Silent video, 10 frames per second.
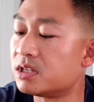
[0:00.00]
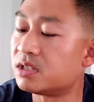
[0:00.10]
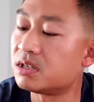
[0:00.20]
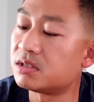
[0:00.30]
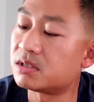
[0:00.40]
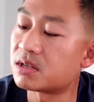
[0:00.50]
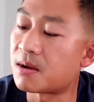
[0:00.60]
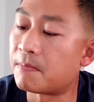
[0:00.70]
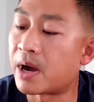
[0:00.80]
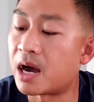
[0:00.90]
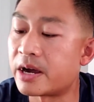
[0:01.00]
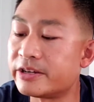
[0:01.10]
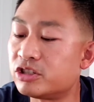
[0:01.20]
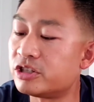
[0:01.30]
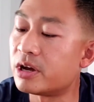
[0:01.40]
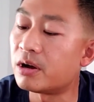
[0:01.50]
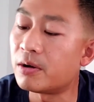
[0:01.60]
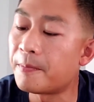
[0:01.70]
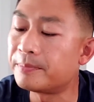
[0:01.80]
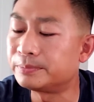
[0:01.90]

I say this is like a pie shell?